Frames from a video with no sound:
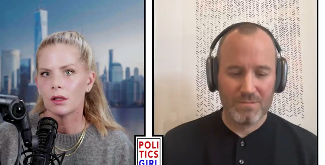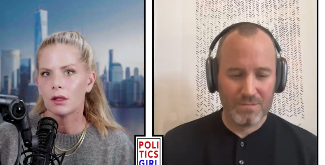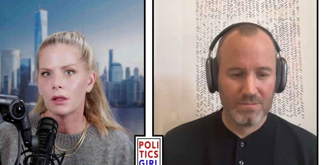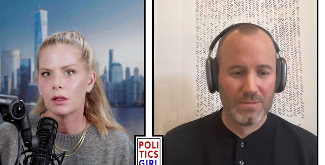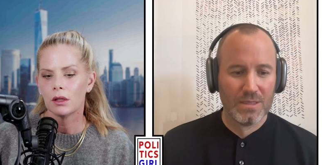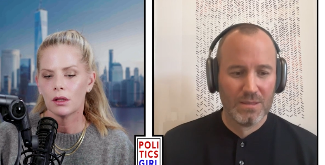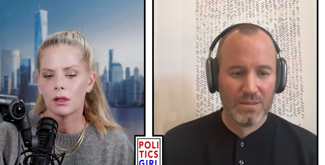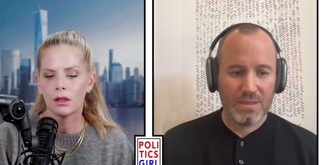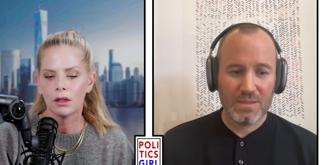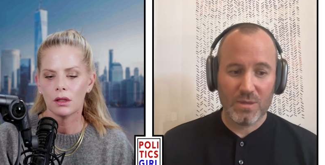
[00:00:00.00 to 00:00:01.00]
Speaker 1: Mm,
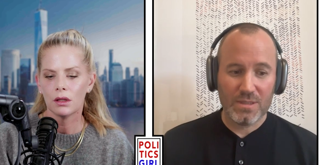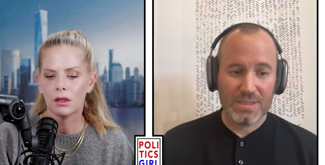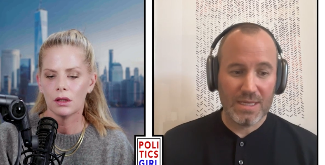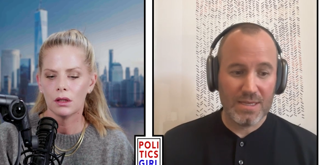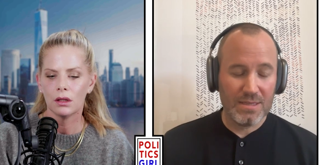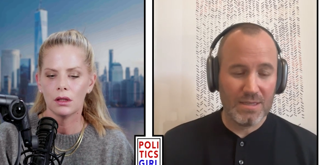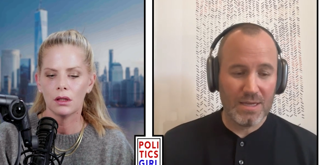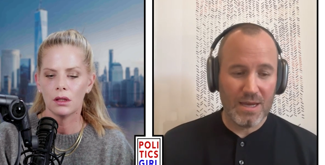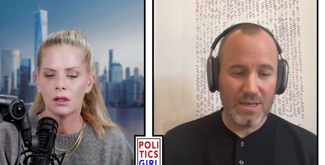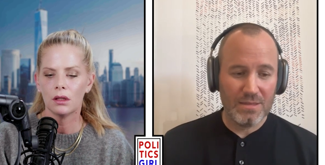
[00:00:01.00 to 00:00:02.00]
that's well said. And
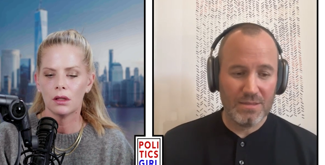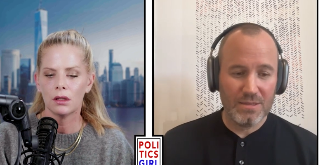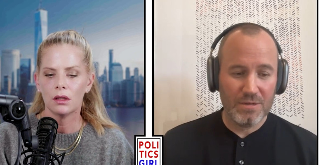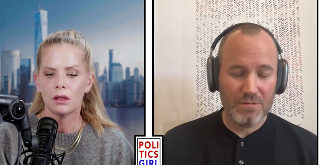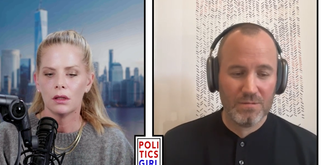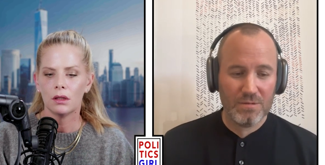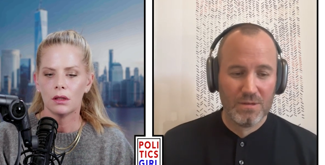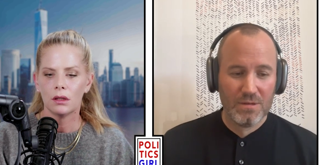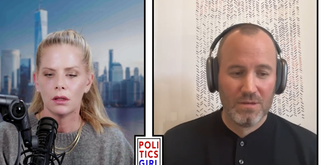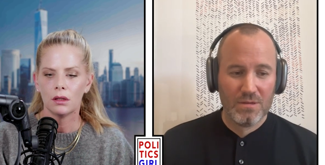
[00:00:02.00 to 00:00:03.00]
I, you know,
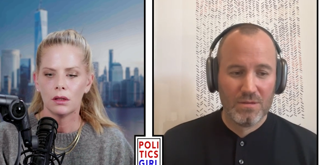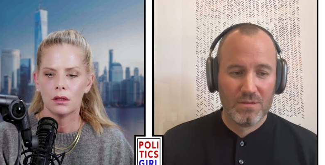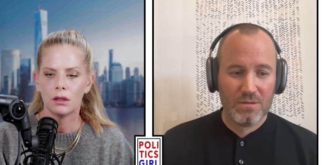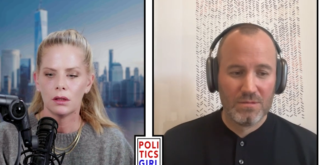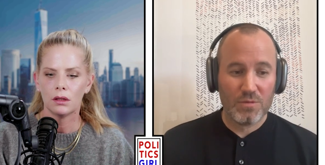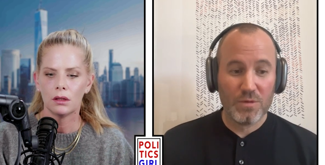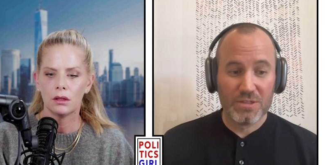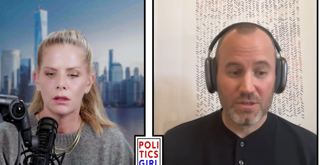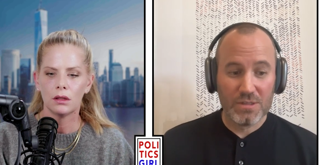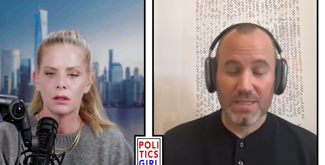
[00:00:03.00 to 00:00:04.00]
to
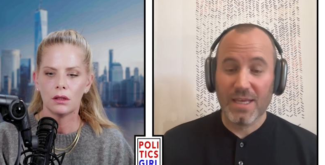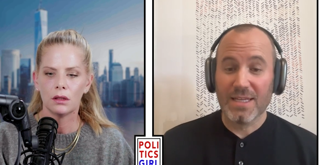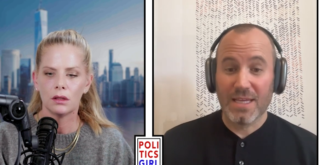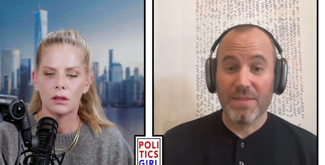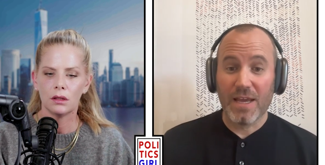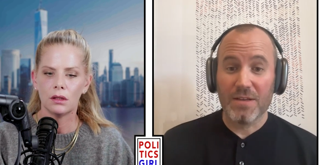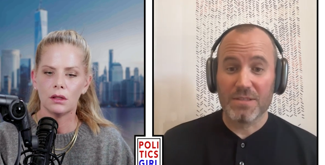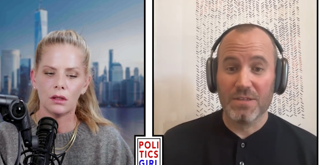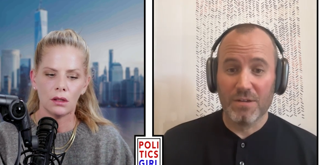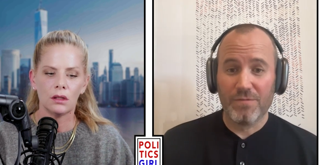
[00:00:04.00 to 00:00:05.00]
return to that
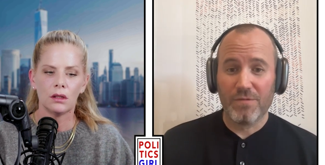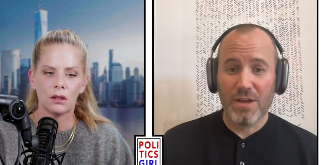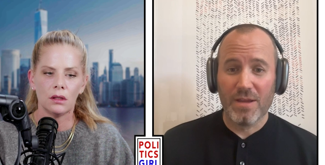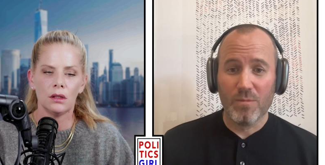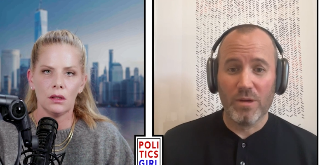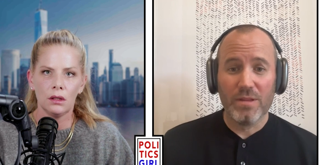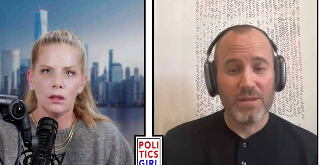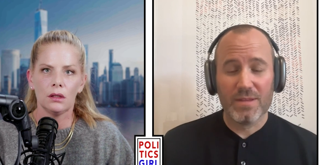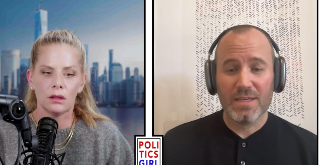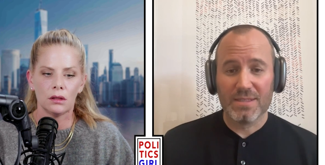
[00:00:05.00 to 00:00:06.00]
10,000 year frame, one of
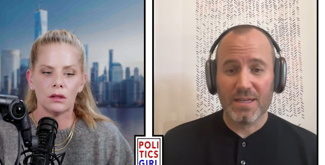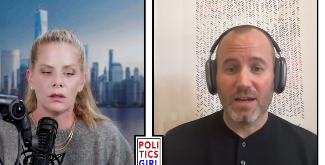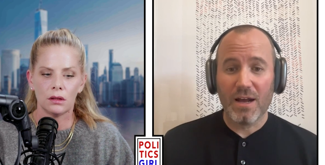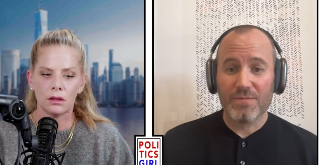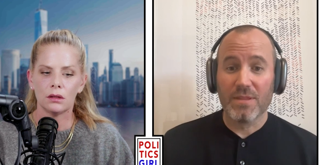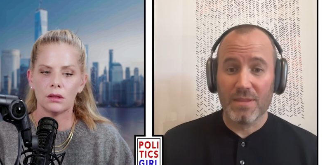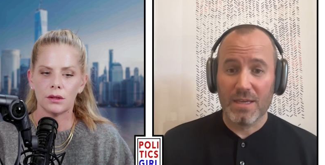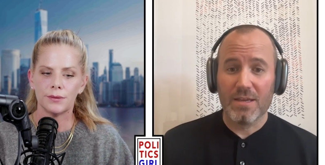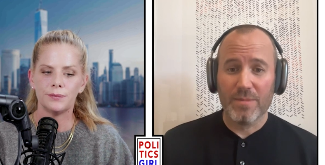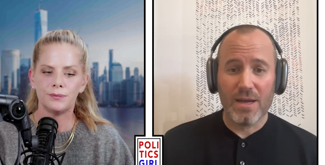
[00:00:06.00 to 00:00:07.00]
the things that I often
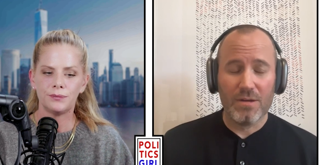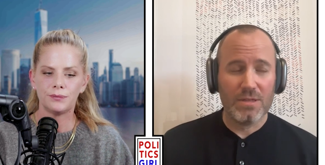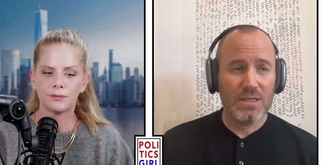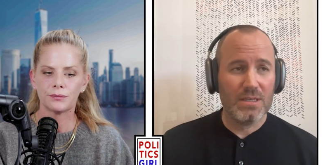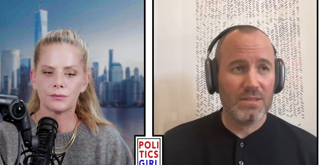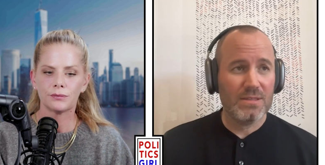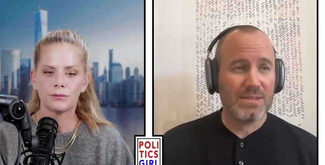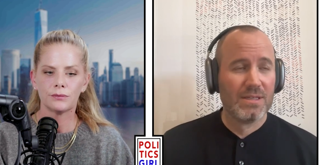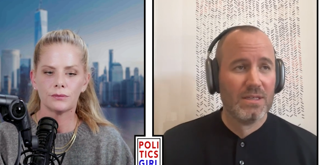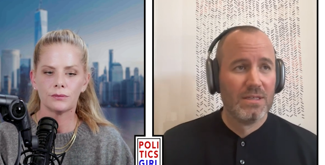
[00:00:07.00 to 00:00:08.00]
think about
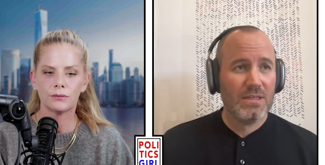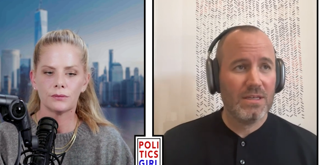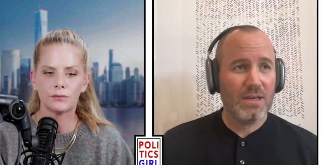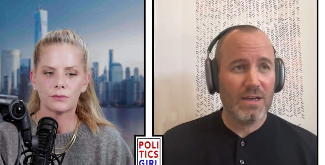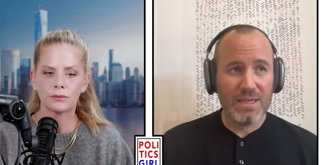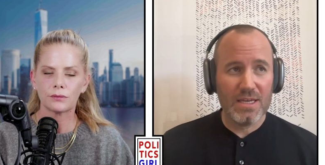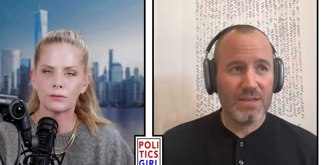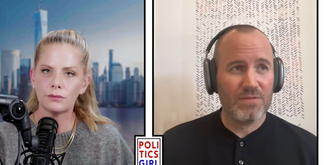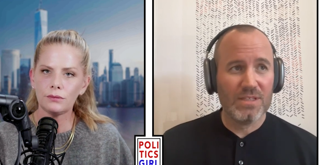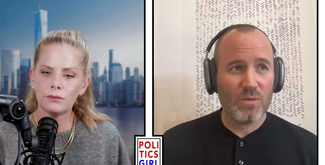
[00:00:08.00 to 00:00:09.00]
is again,
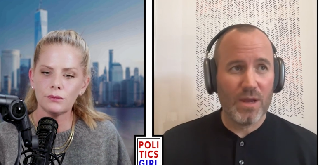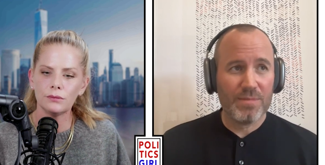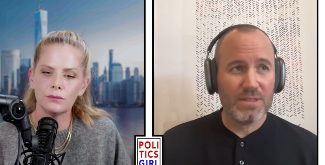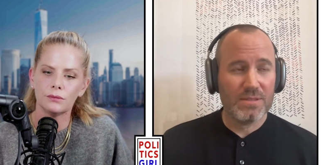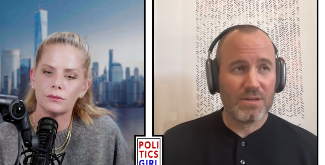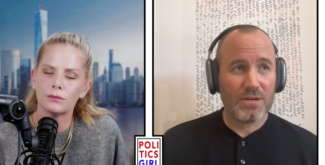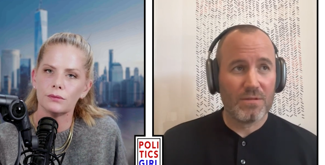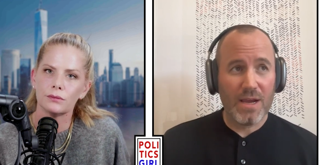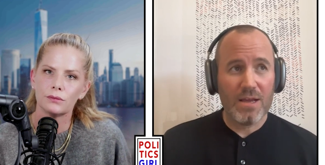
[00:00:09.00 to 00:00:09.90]
if these weapons are